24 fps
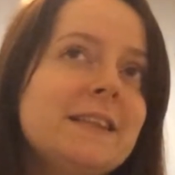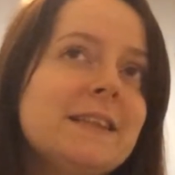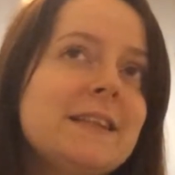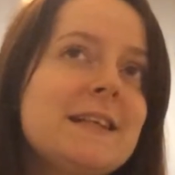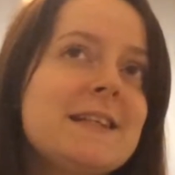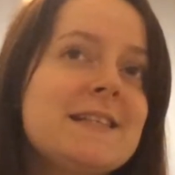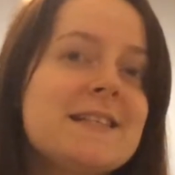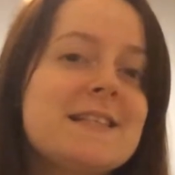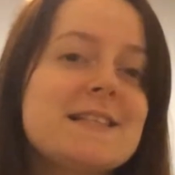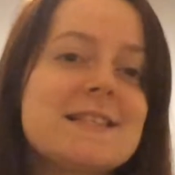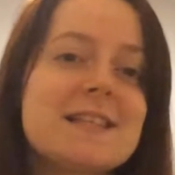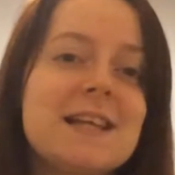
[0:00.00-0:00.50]

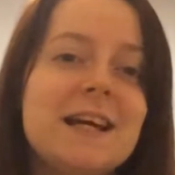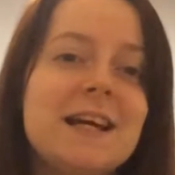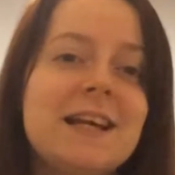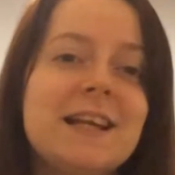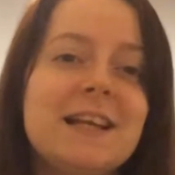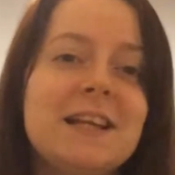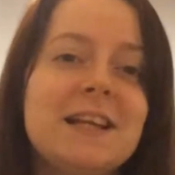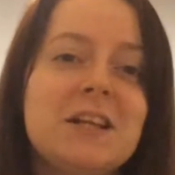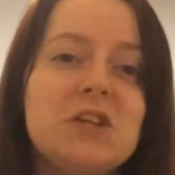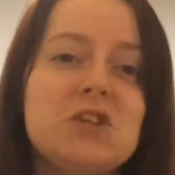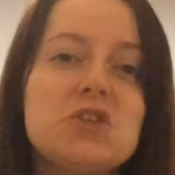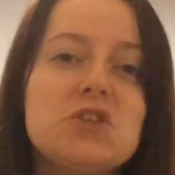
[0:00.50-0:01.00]
Because it's kind
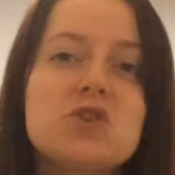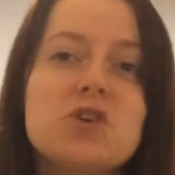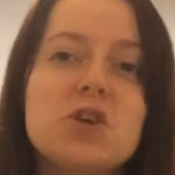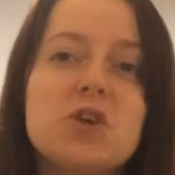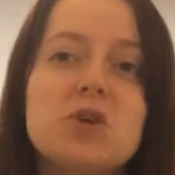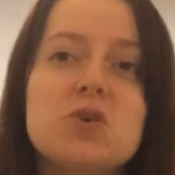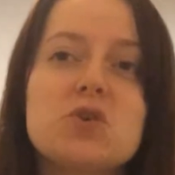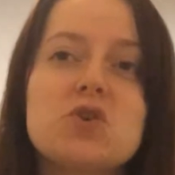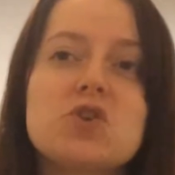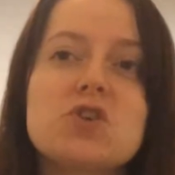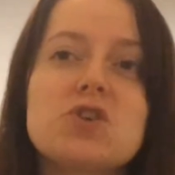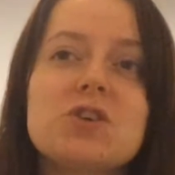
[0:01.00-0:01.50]
of like
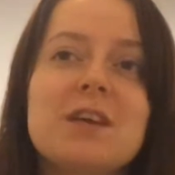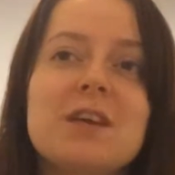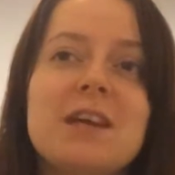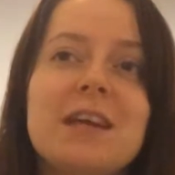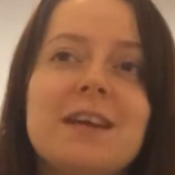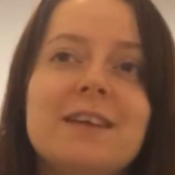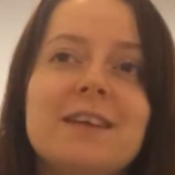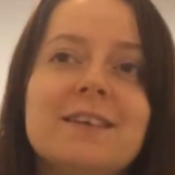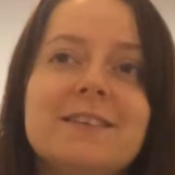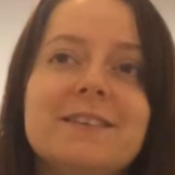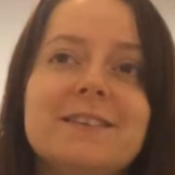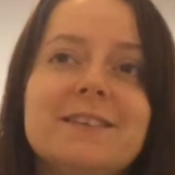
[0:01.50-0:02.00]
trick or
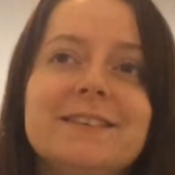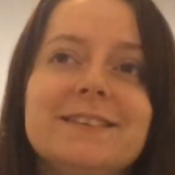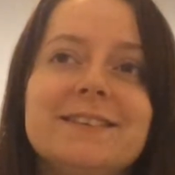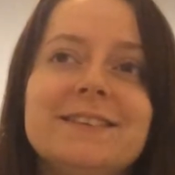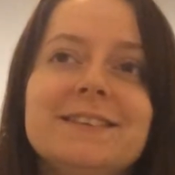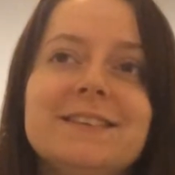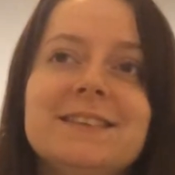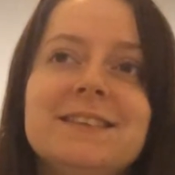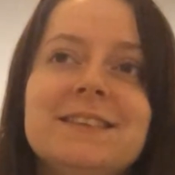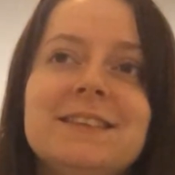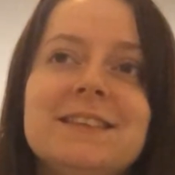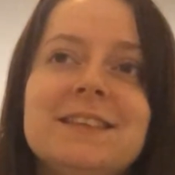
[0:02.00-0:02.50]
treat.
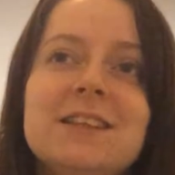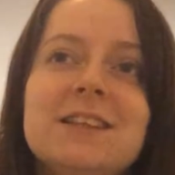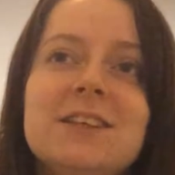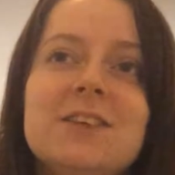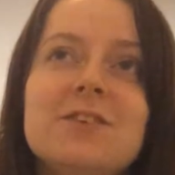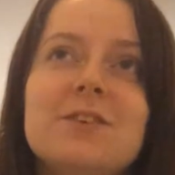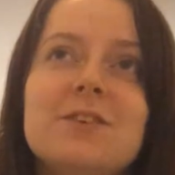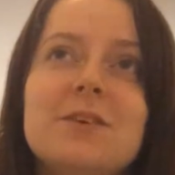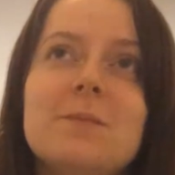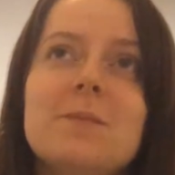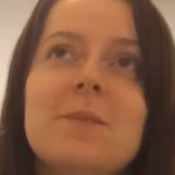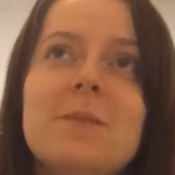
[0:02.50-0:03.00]

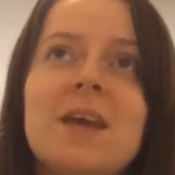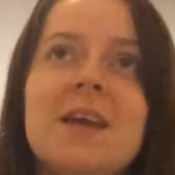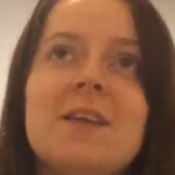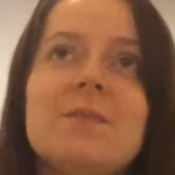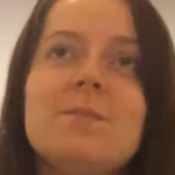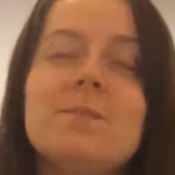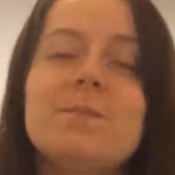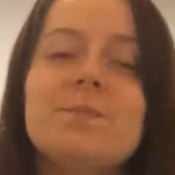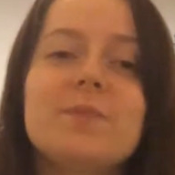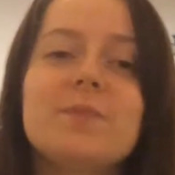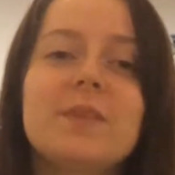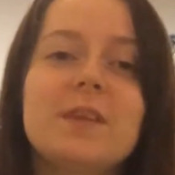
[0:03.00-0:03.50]
You know what I
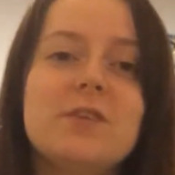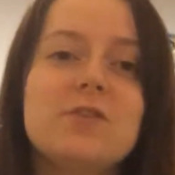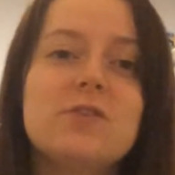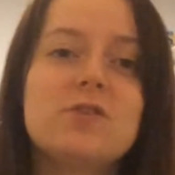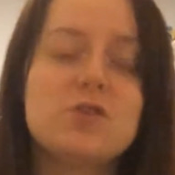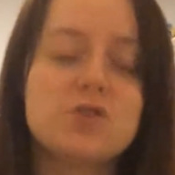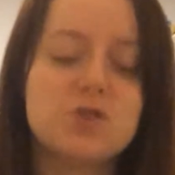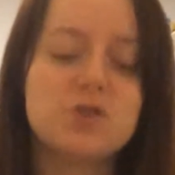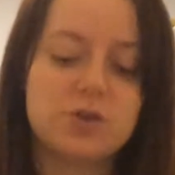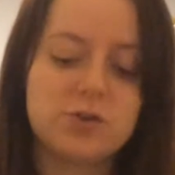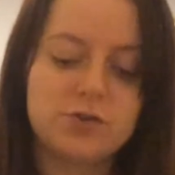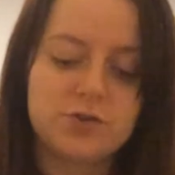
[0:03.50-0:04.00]
mean? You
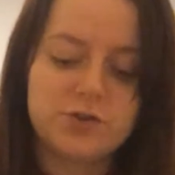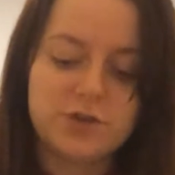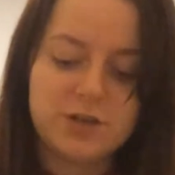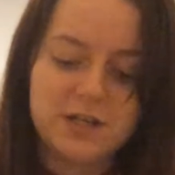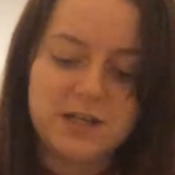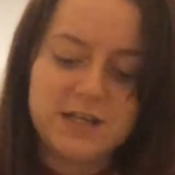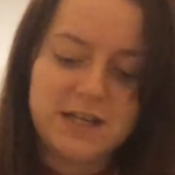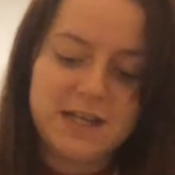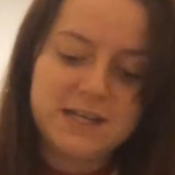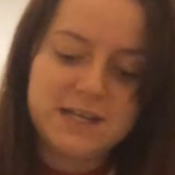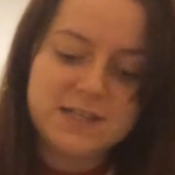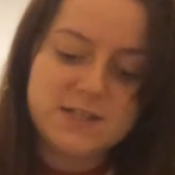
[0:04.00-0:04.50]
do trick or treat
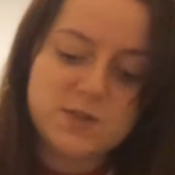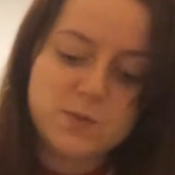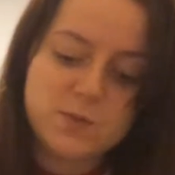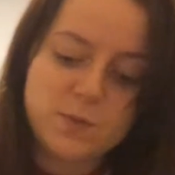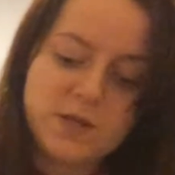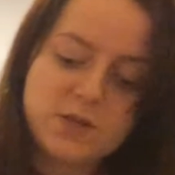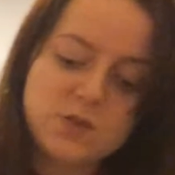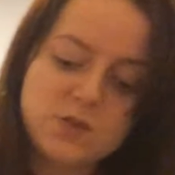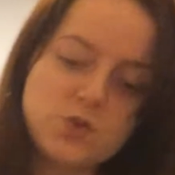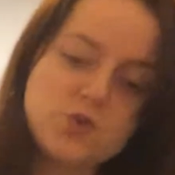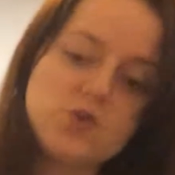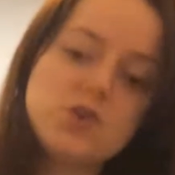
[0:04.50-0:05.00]
and you get
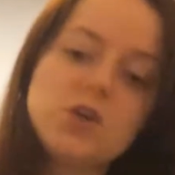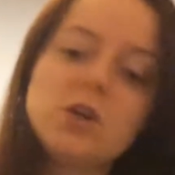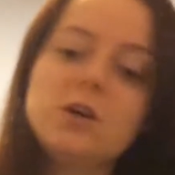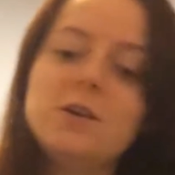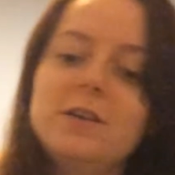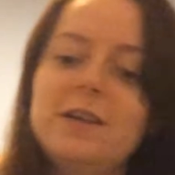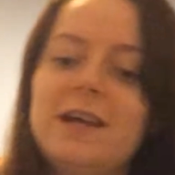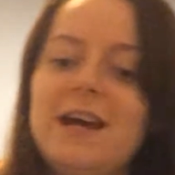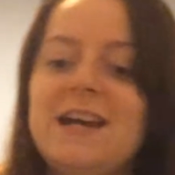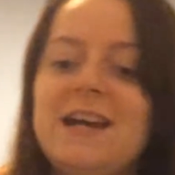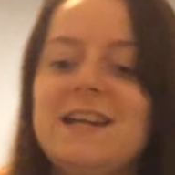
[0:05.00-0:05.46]
sweets or chocolate.